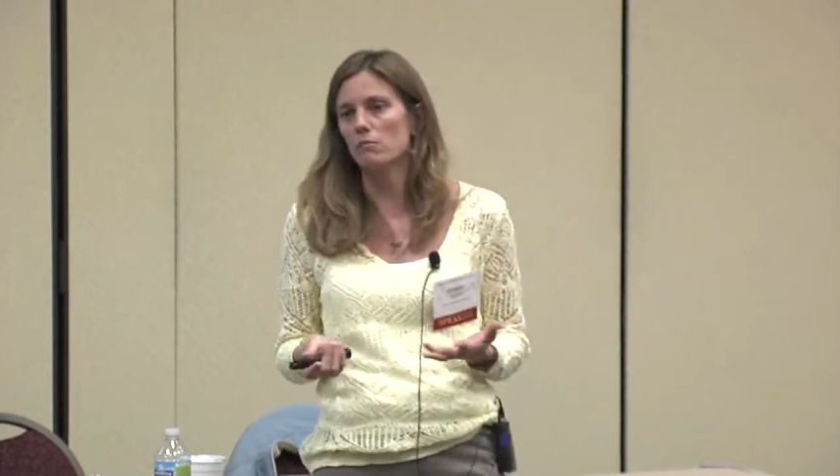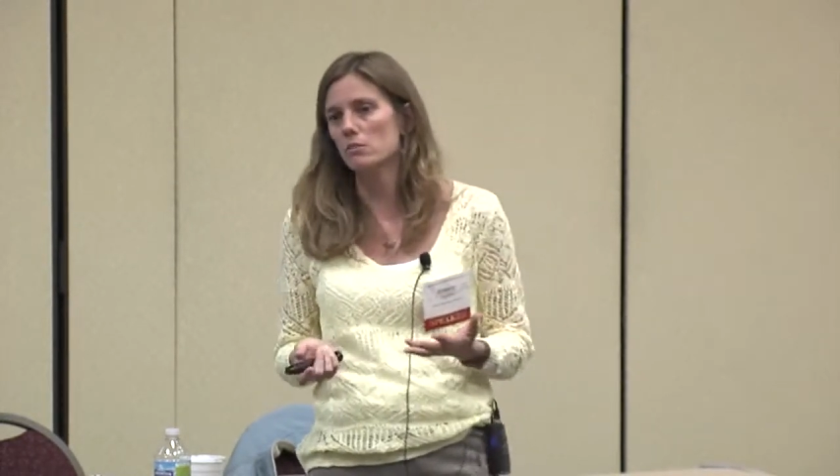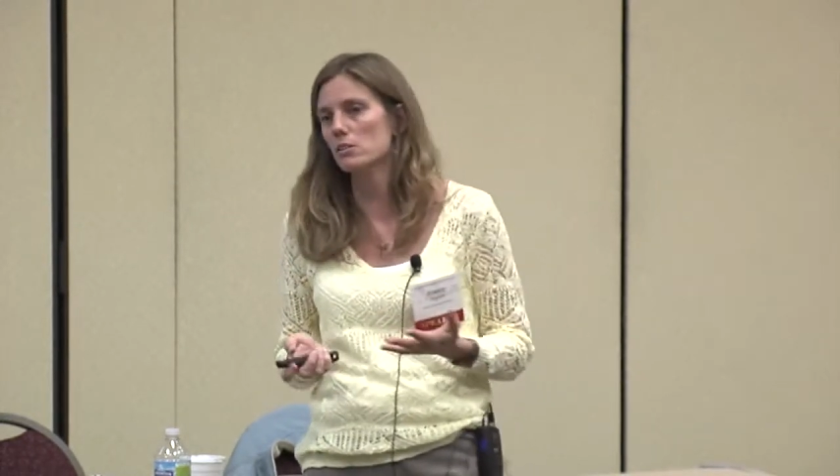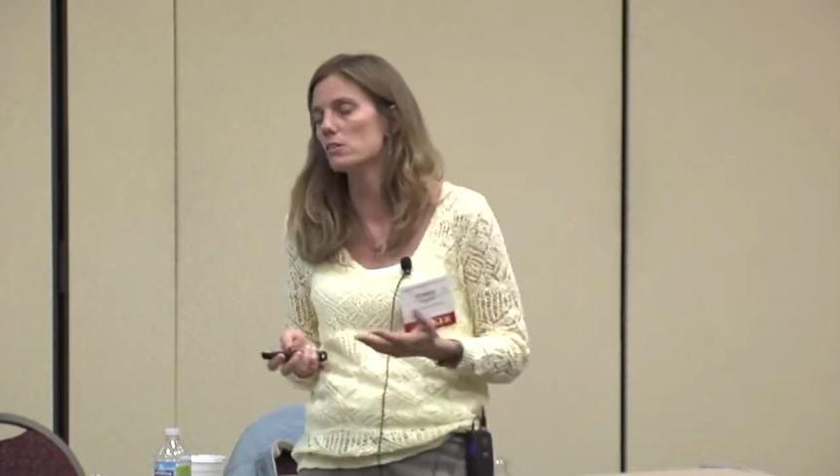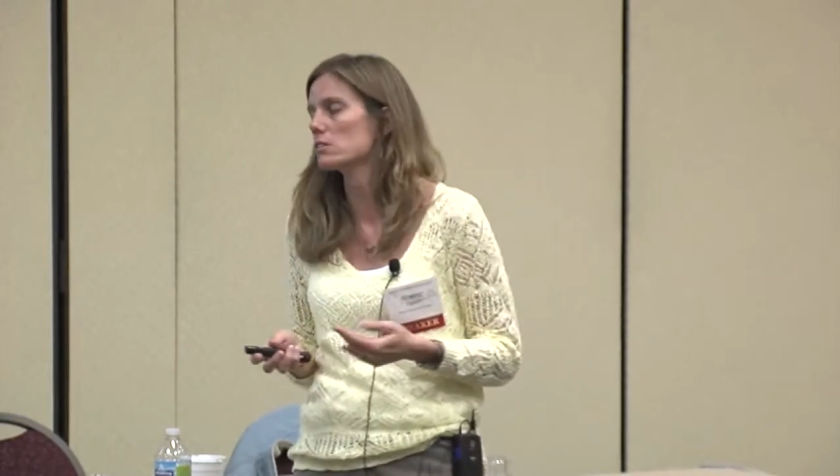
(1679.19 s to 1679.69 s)

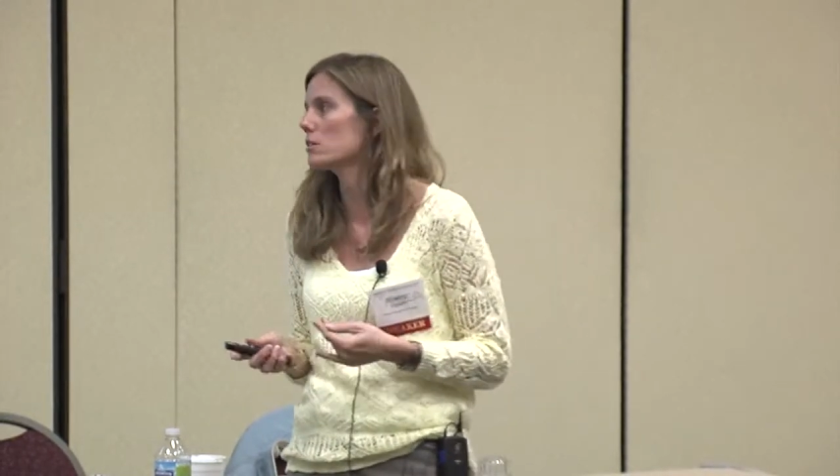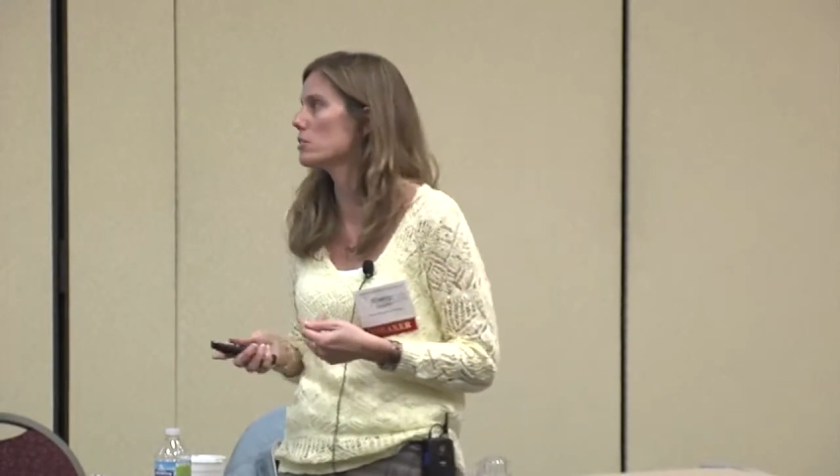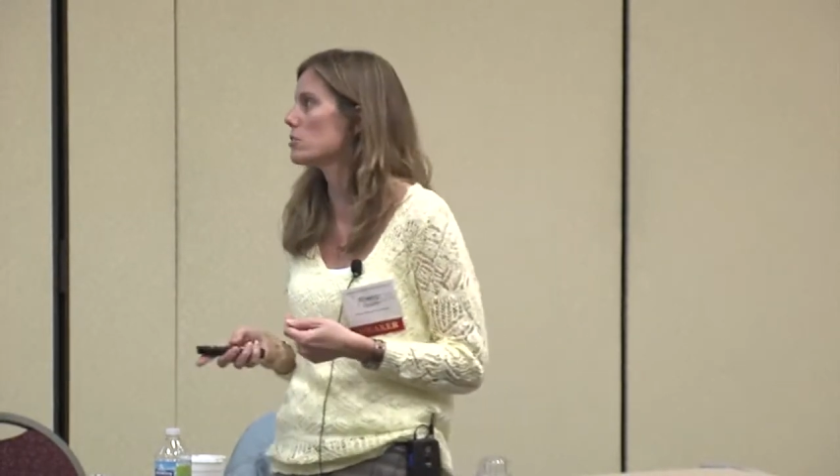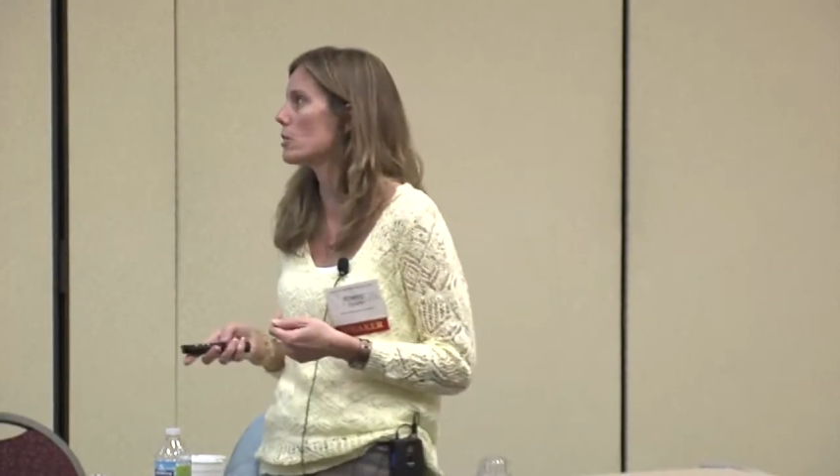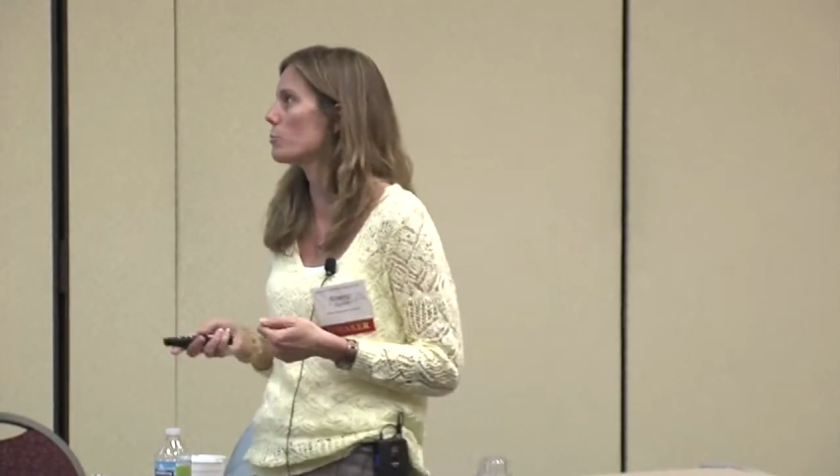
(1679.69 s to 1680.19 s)

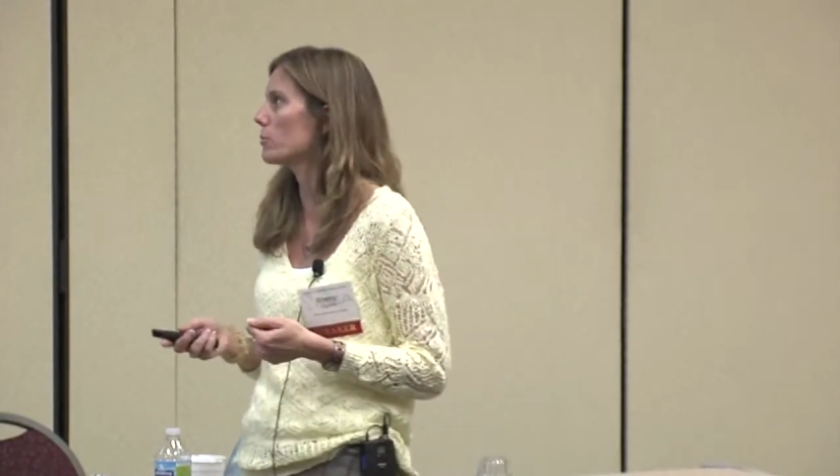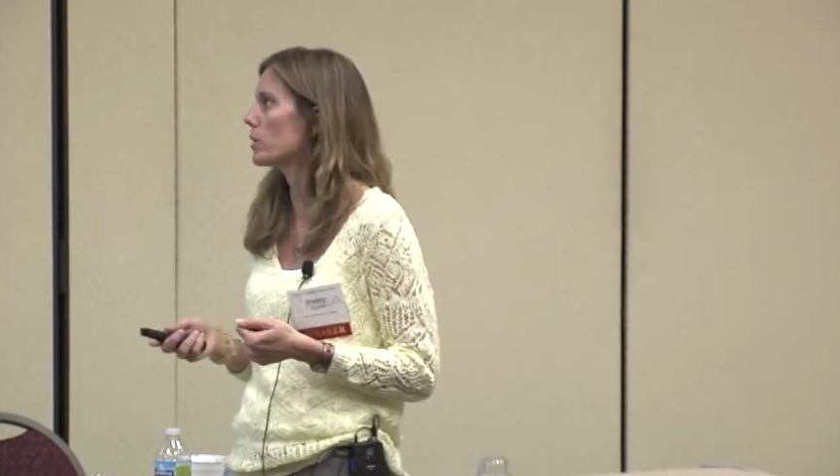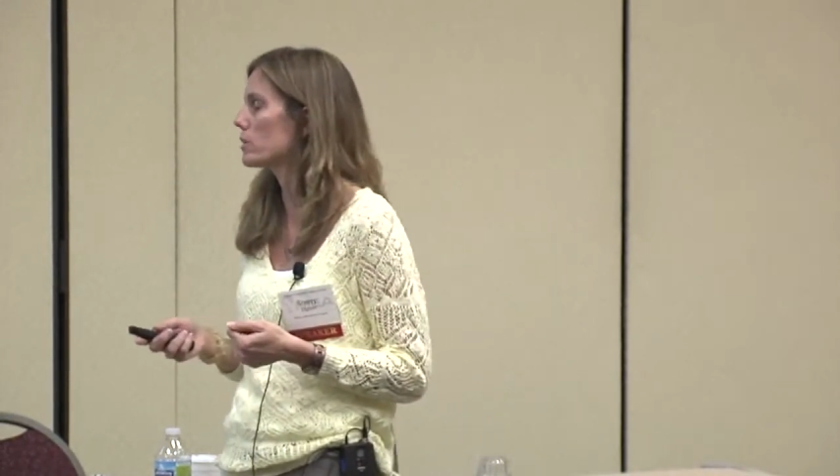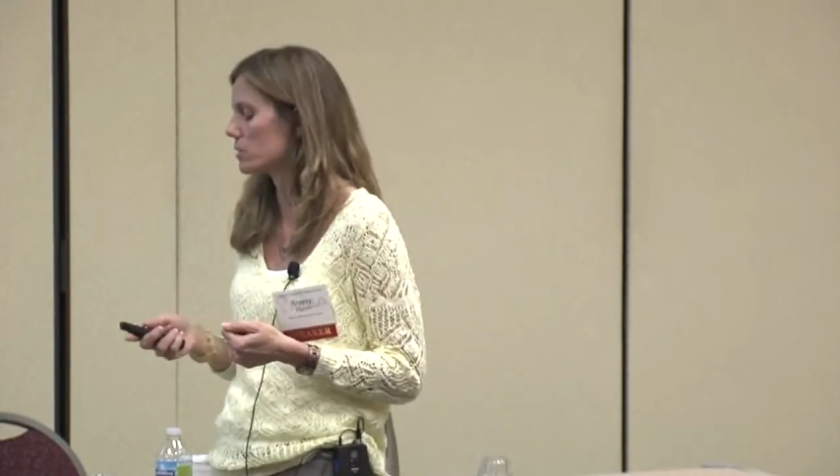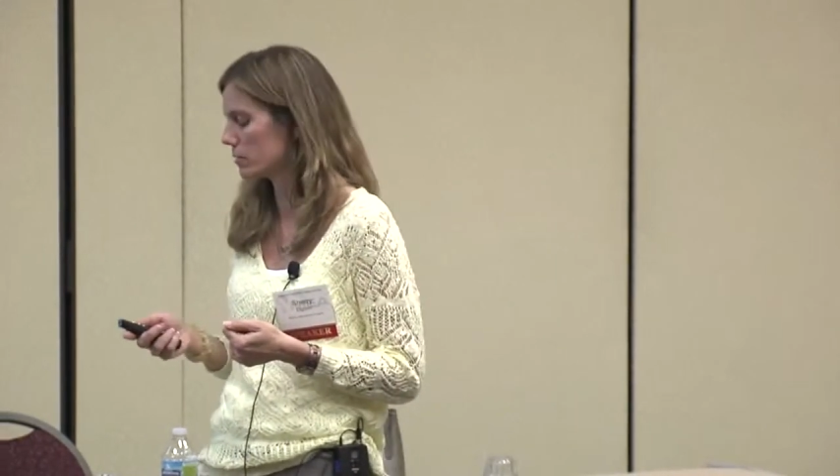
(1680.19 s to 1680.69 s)
60-inch
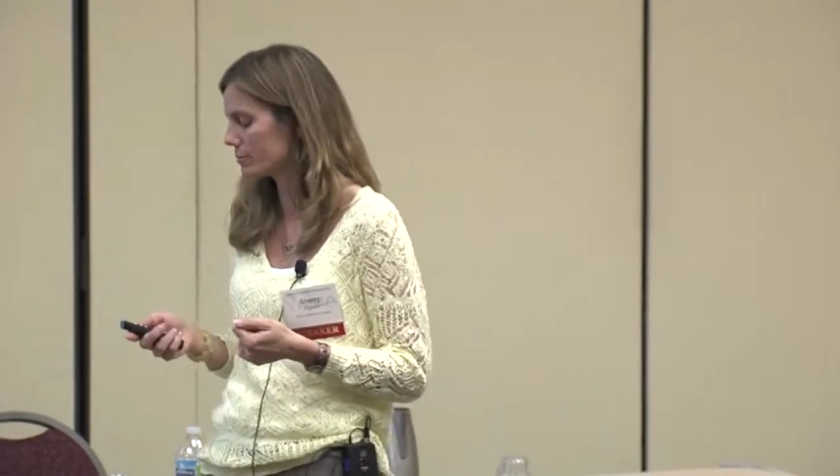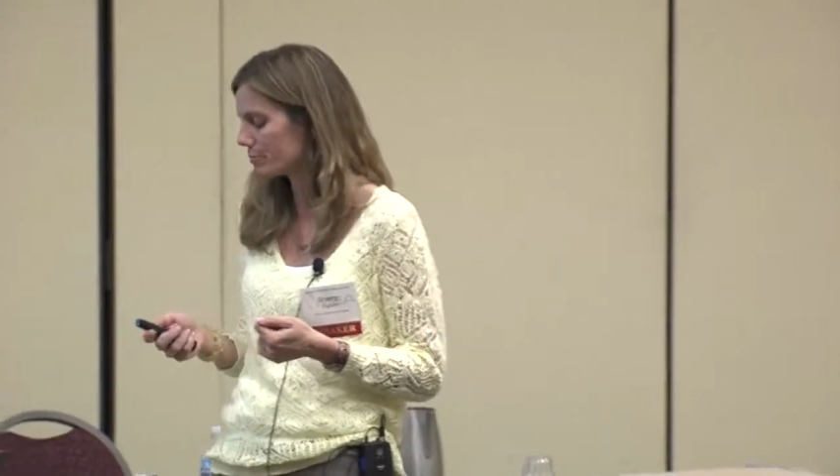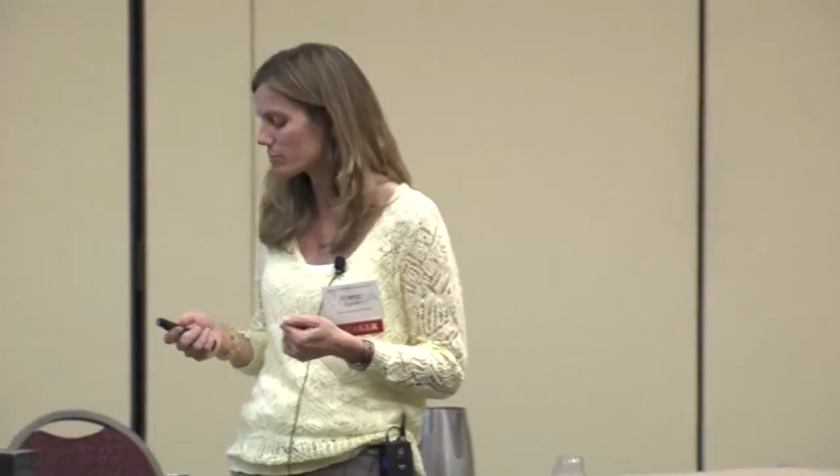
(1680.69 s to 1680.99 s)
separation.